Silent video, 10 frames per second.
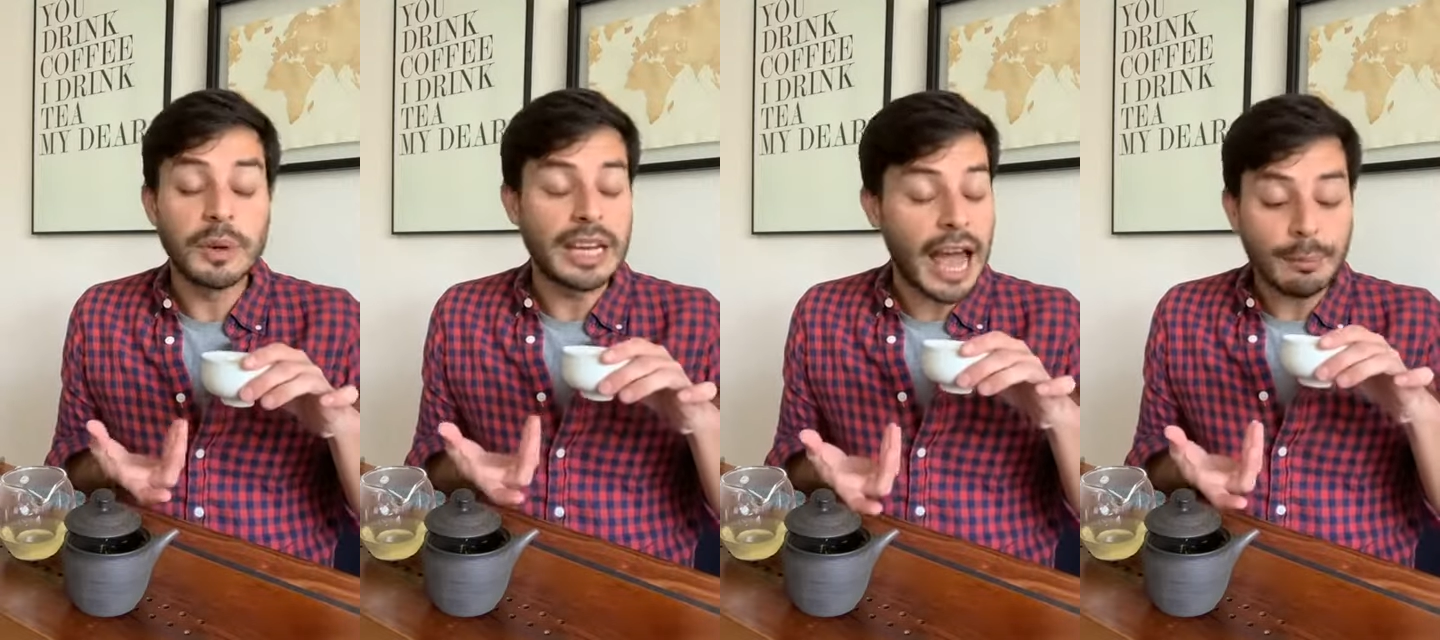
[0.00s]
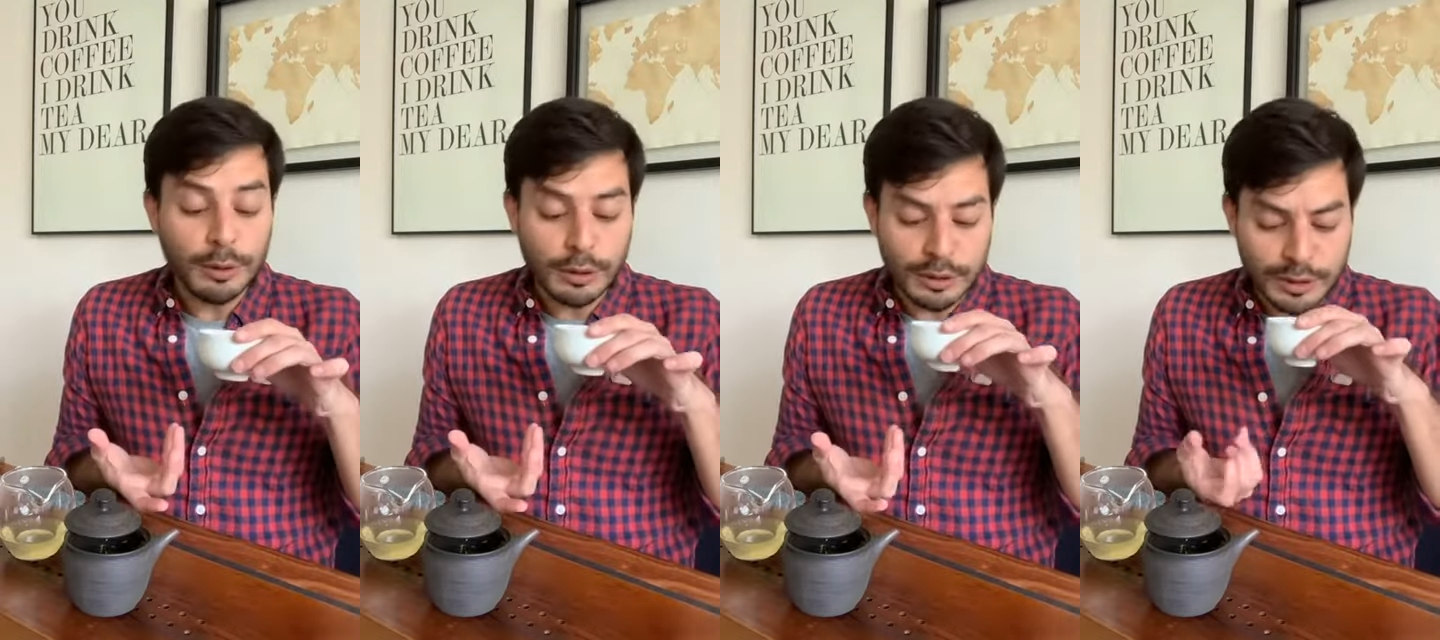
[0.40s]
green
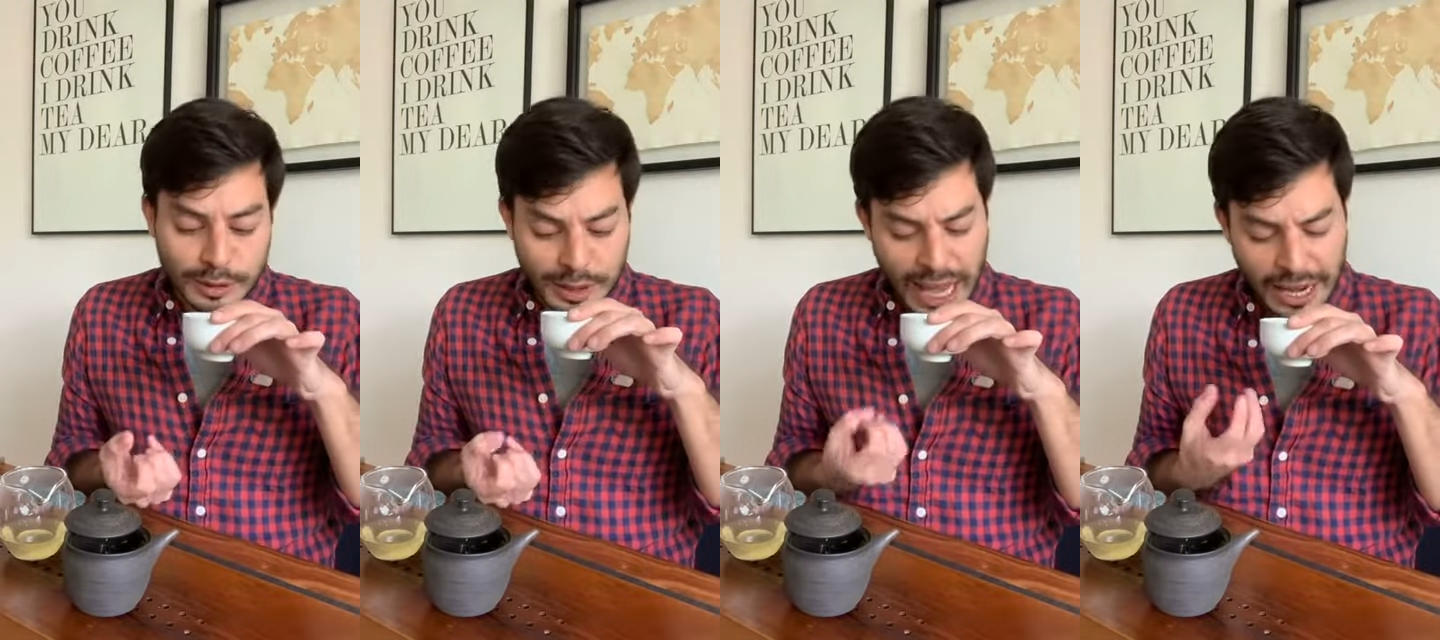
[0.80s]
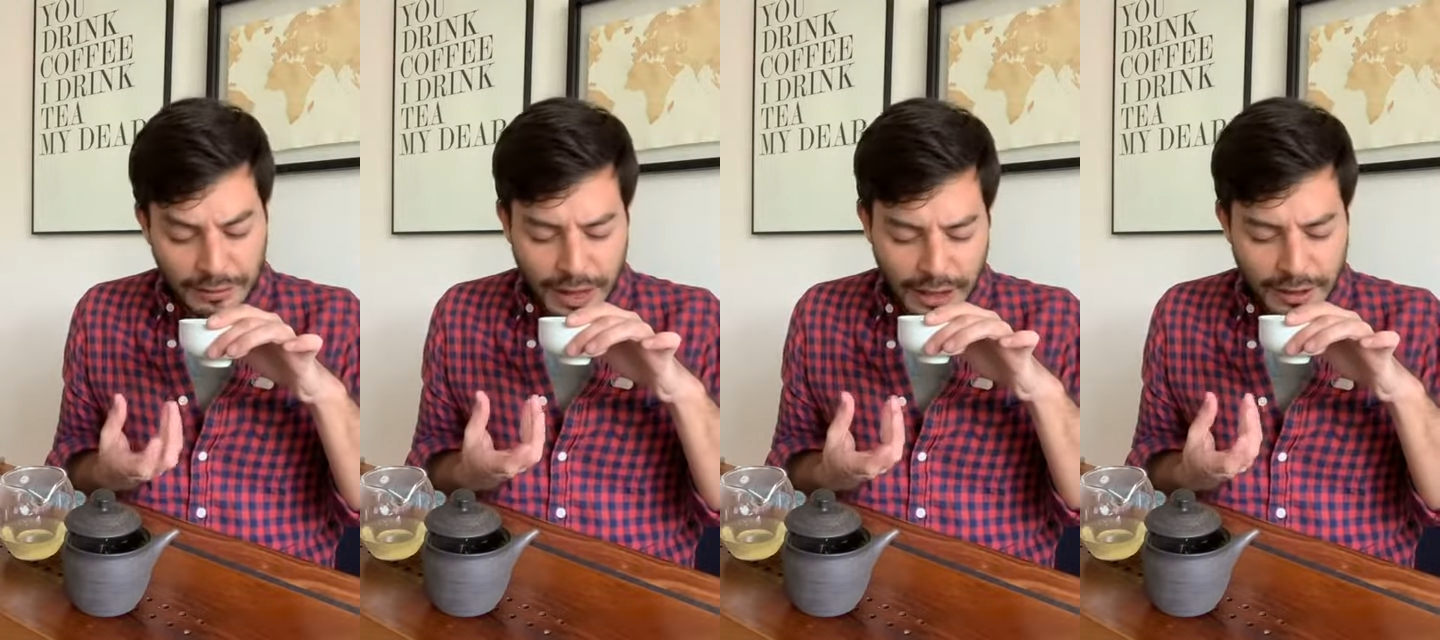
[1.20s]
apples, kind
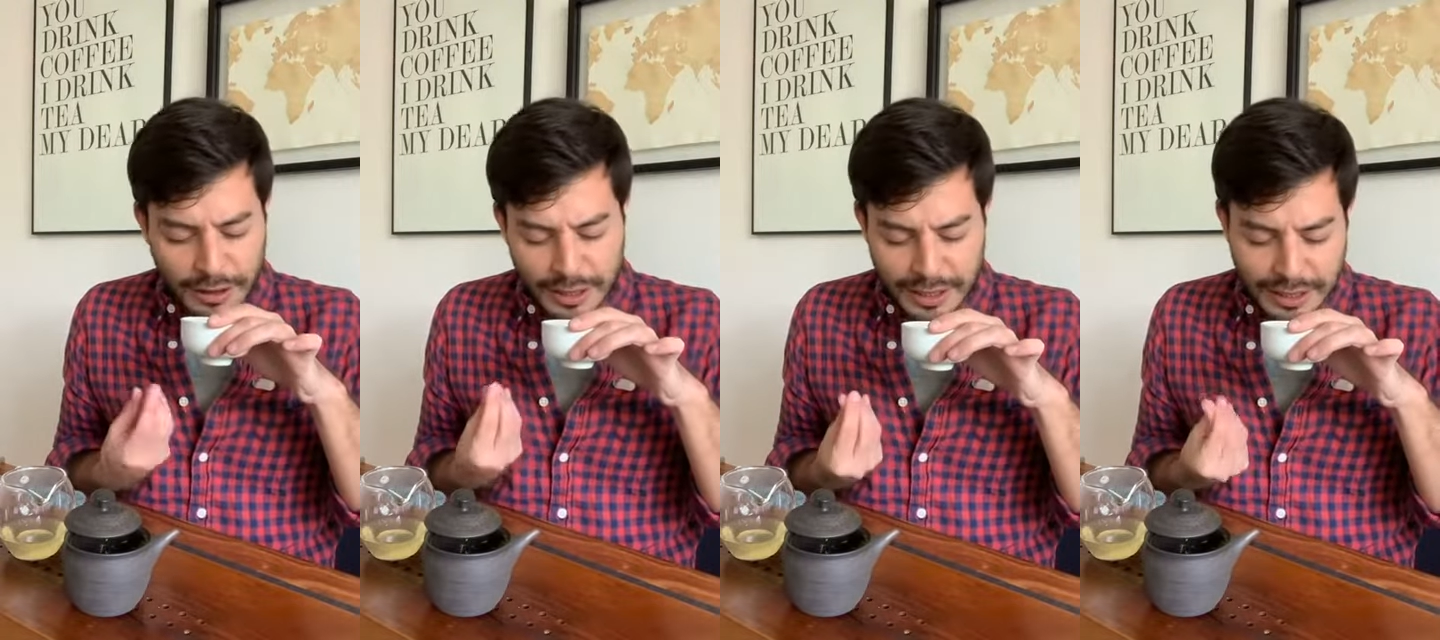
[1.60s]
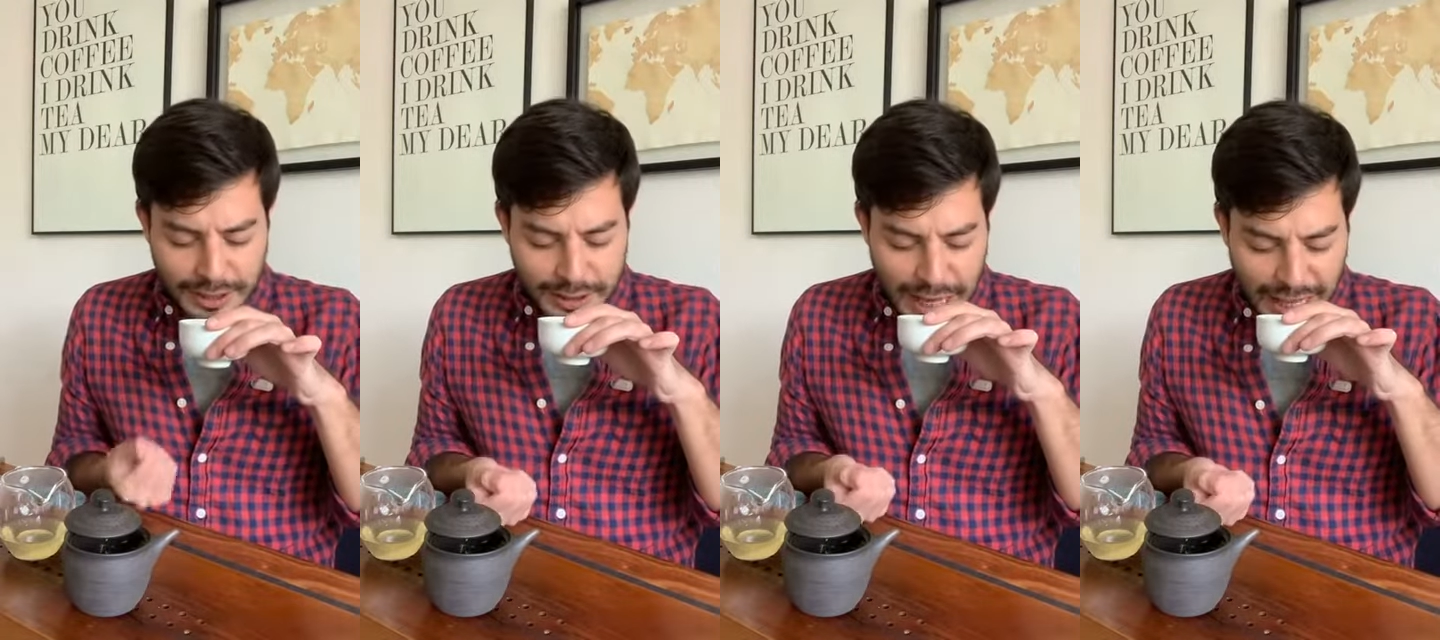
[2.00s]
of like
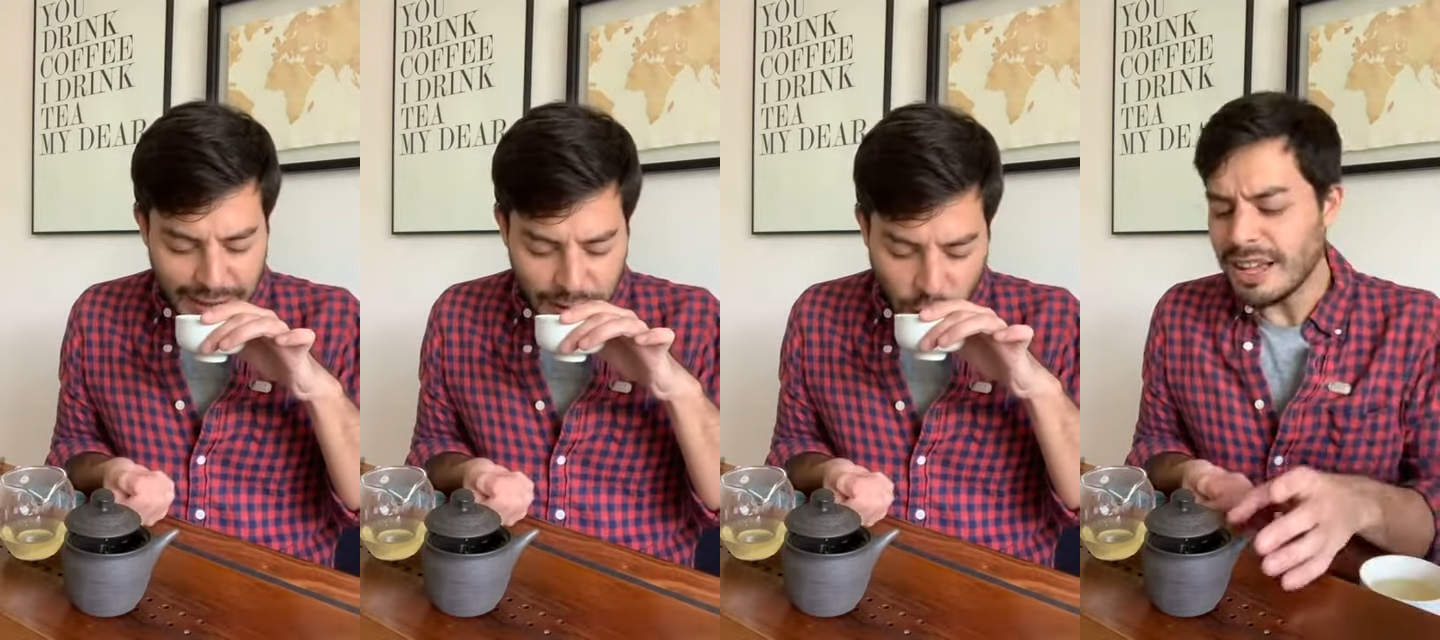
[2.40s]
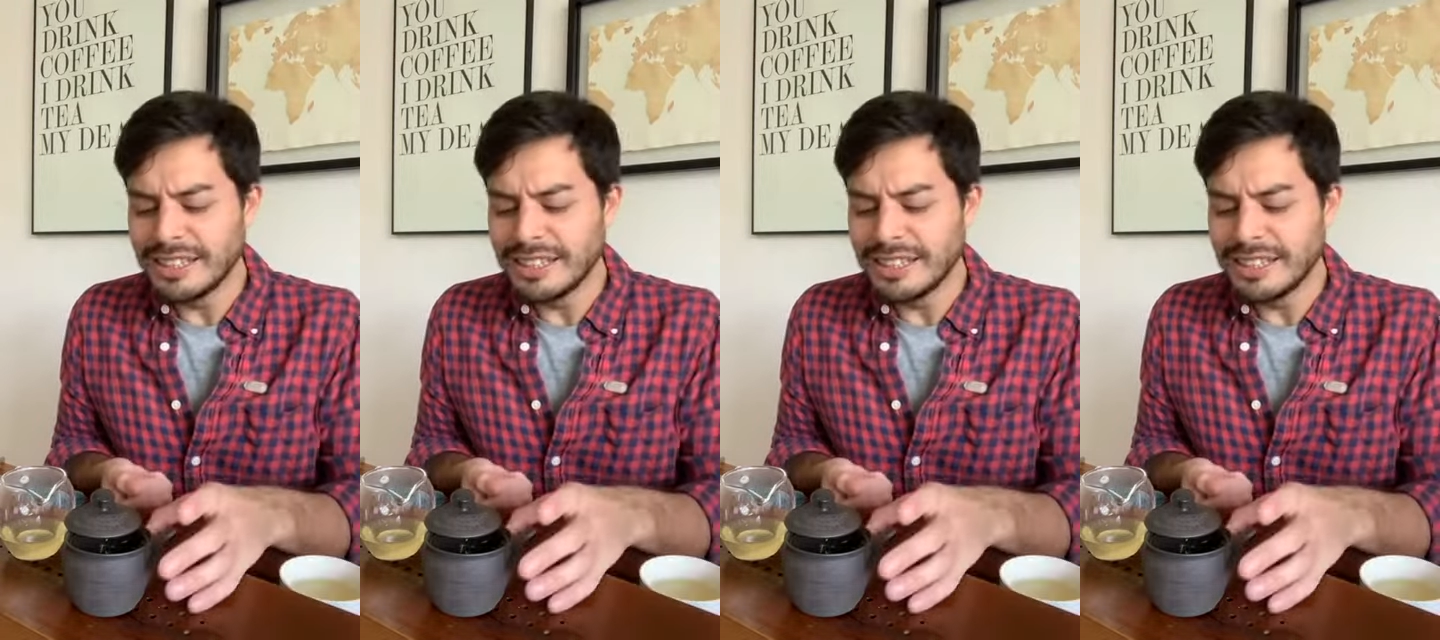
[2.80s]
a taste.